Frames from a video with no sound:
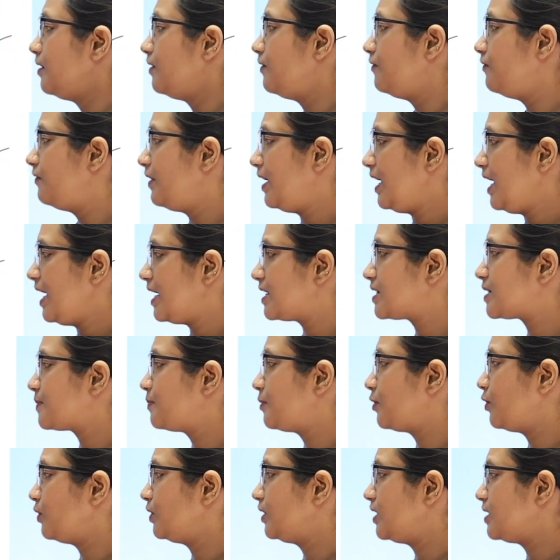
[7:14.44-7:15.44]
We
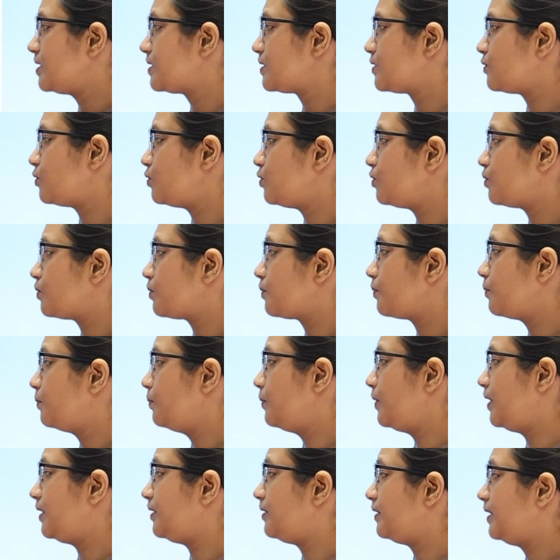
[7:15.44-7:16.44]
explore the zoo
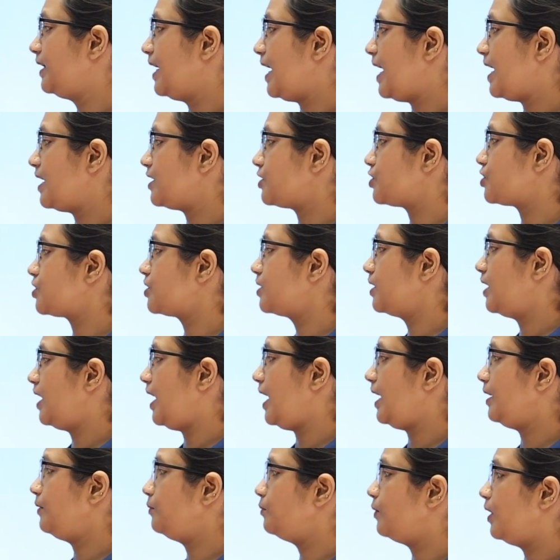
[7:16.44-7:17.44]
with dash
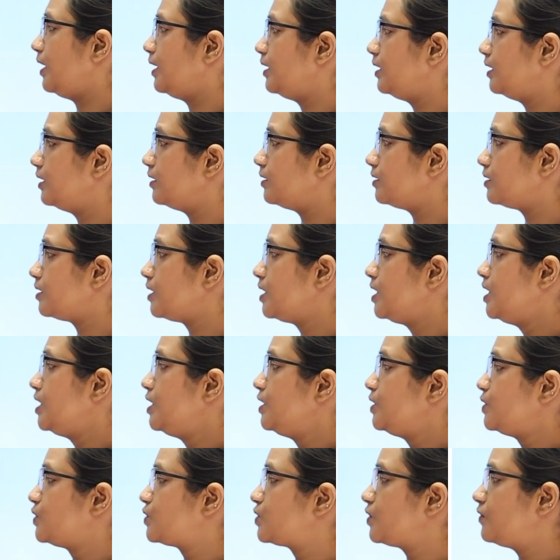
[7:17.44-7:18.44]
and wonder.
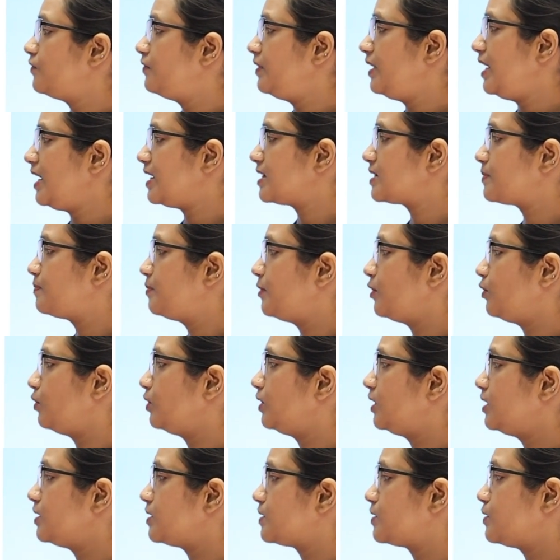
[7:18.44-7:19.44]
So, we explore
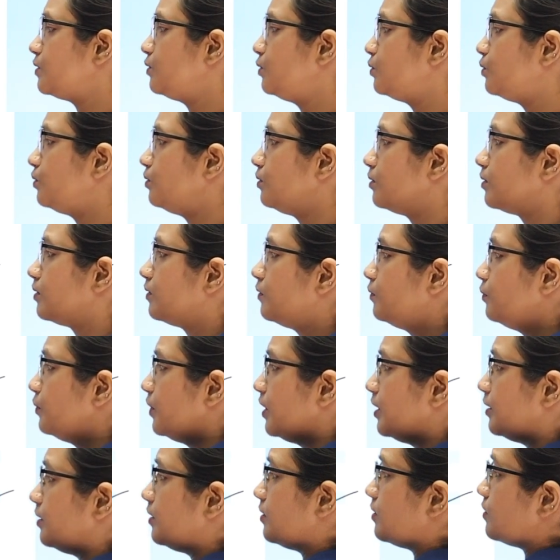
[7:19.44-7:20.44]
the zoo
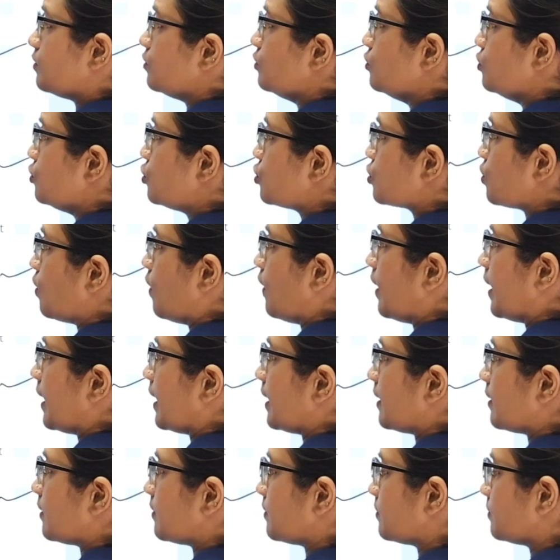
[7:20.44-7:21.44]
with
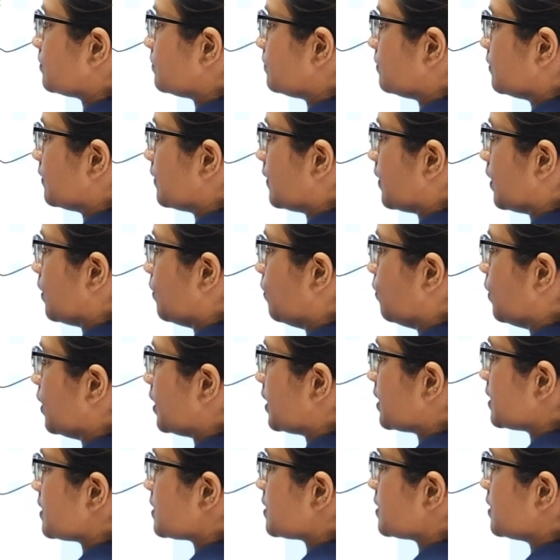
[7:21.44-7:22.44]
joy.
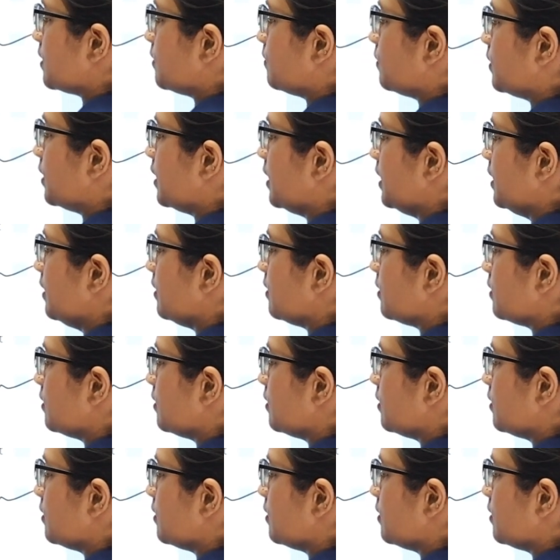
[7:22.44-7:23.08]
What is the word?